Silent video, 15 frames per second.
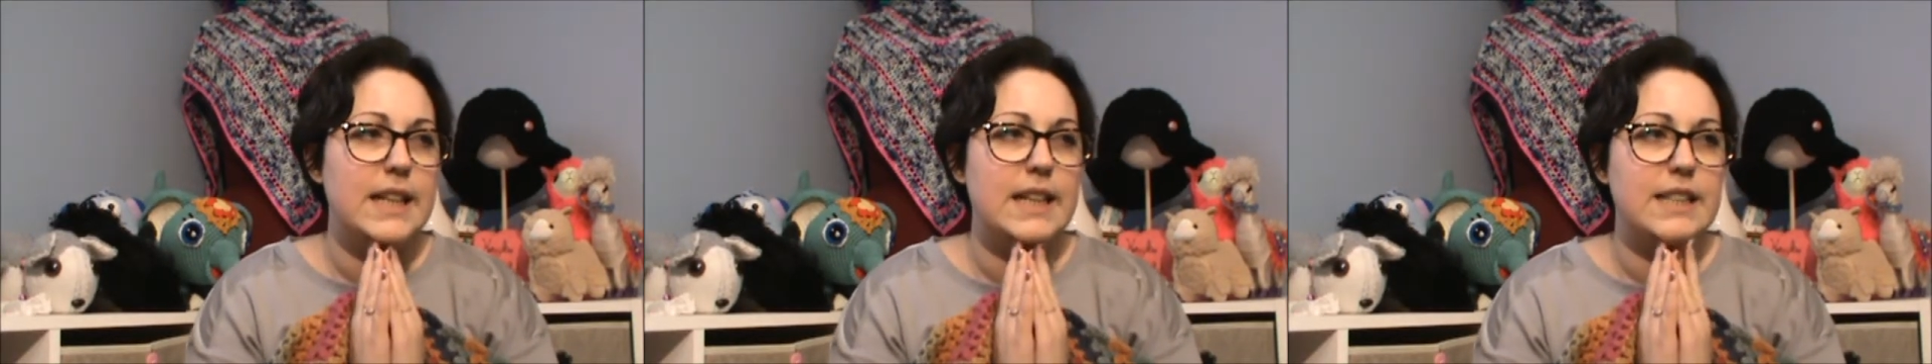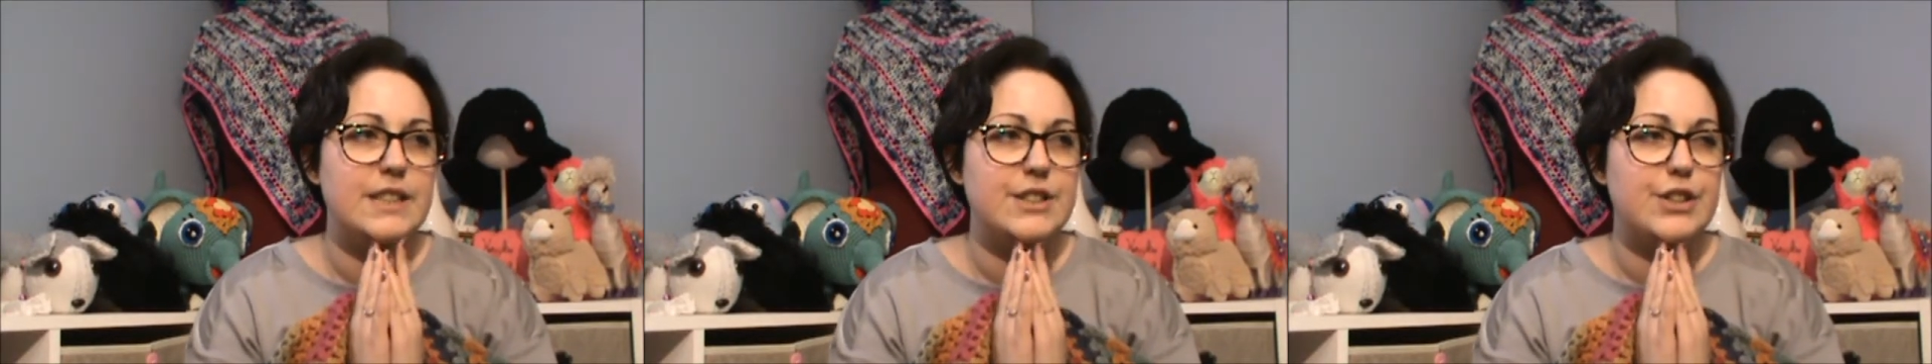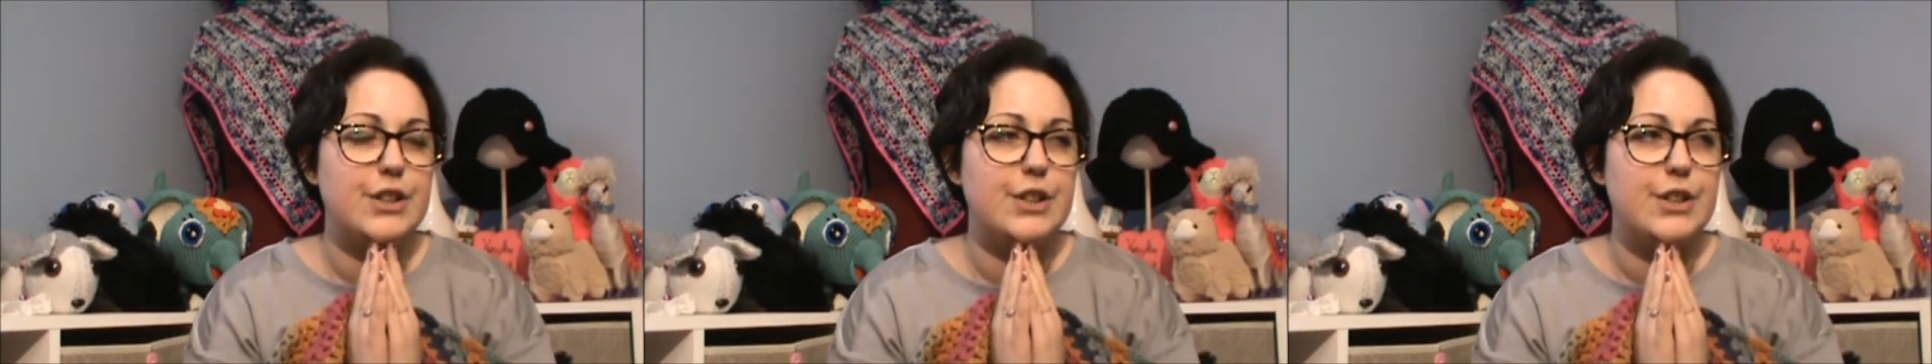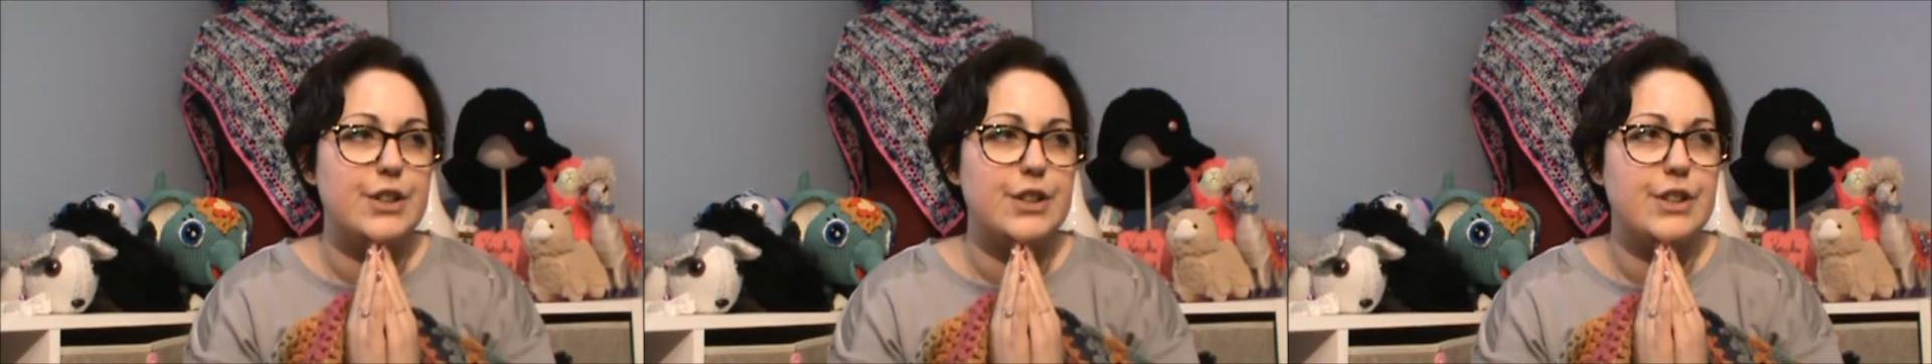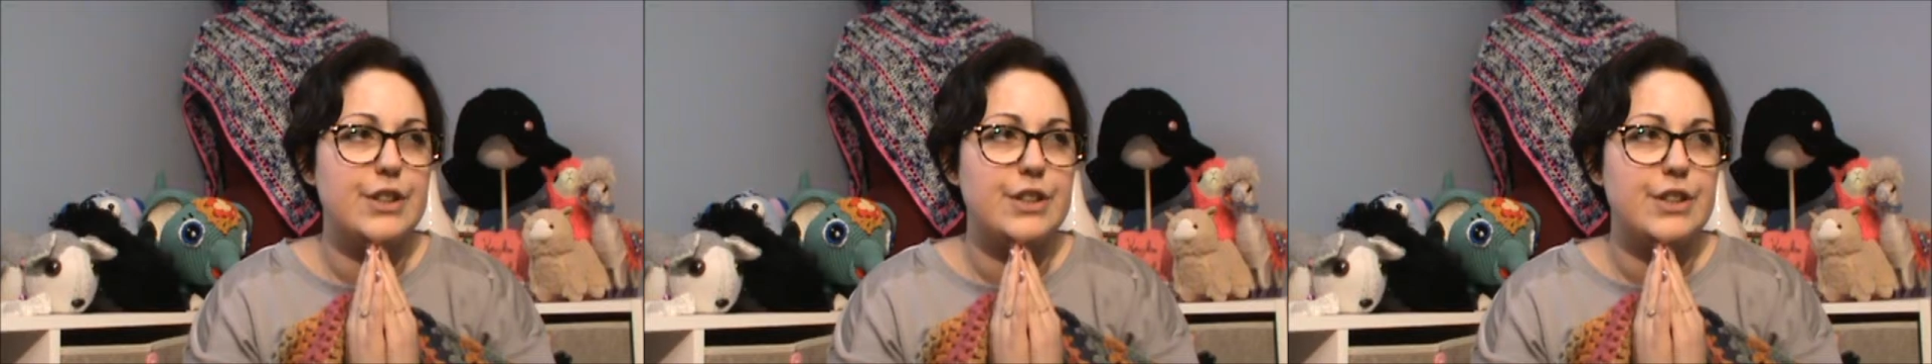It's
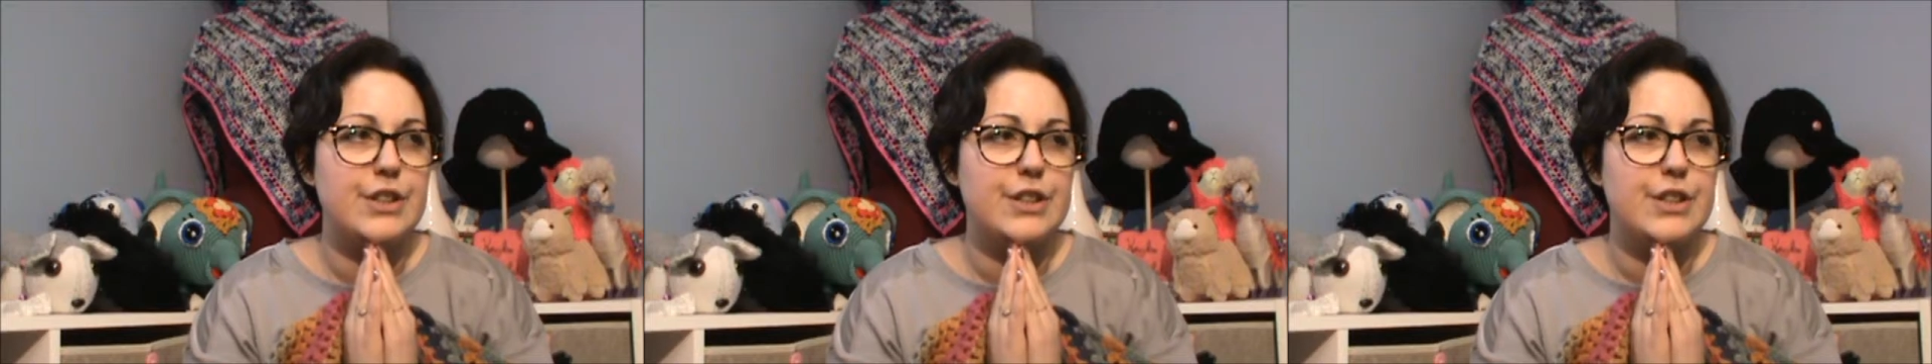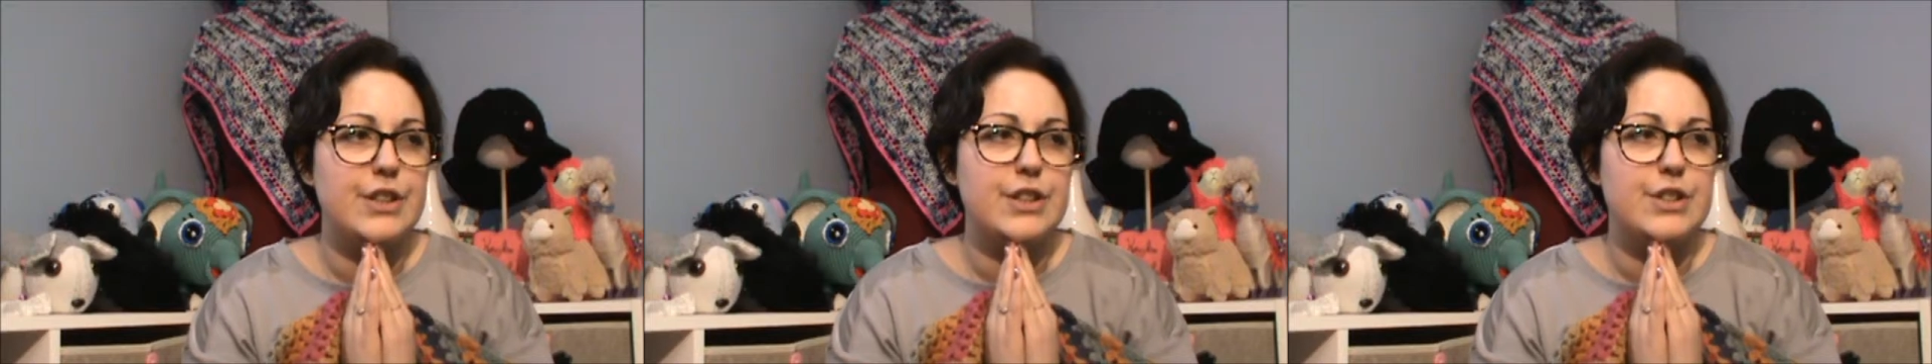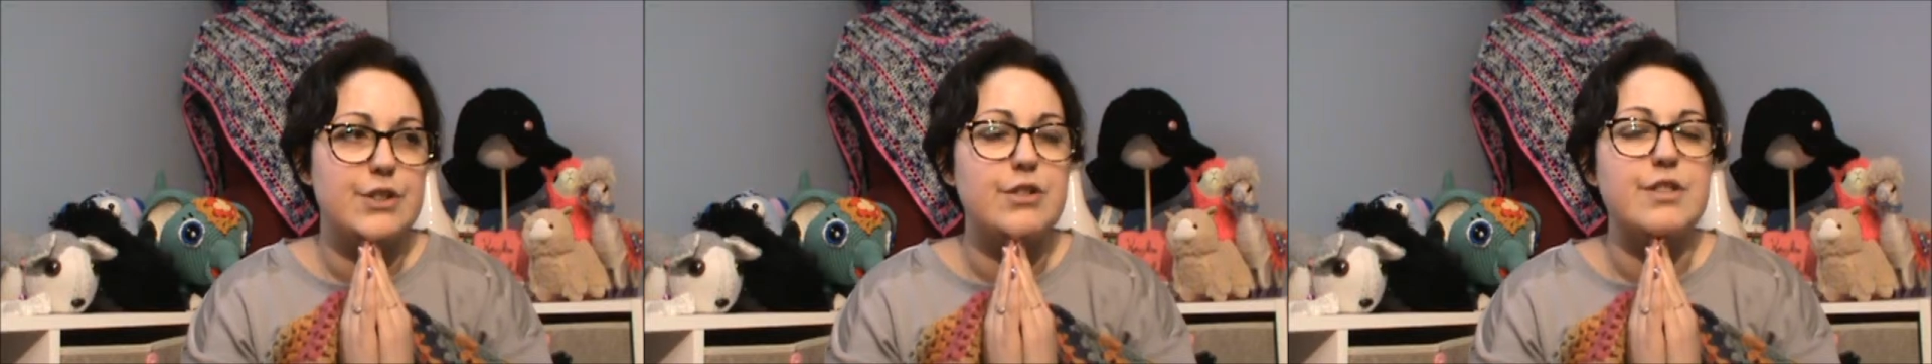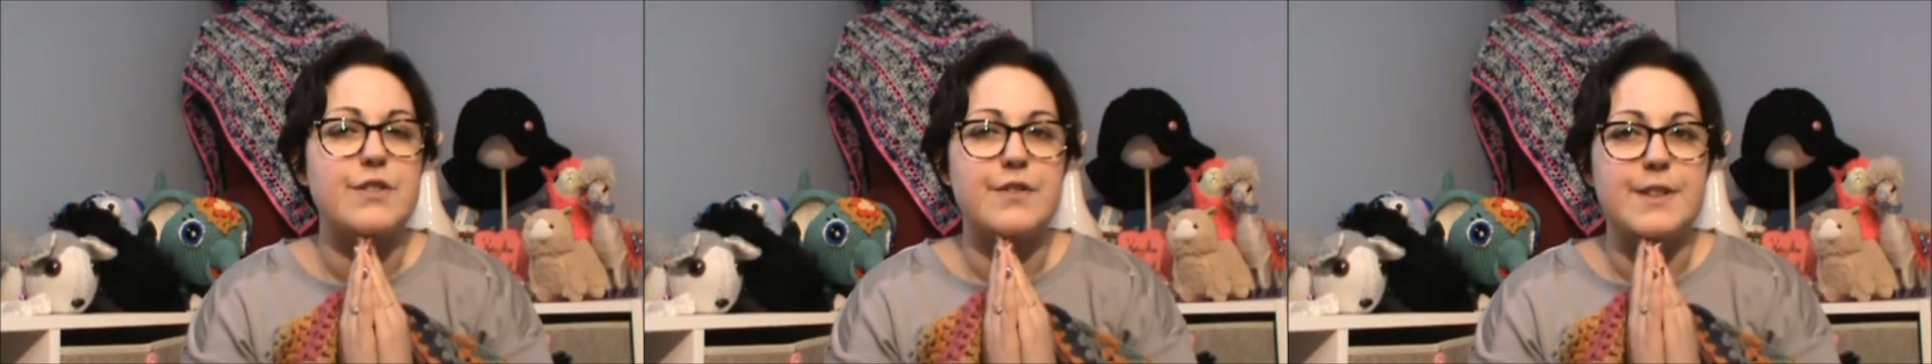her Just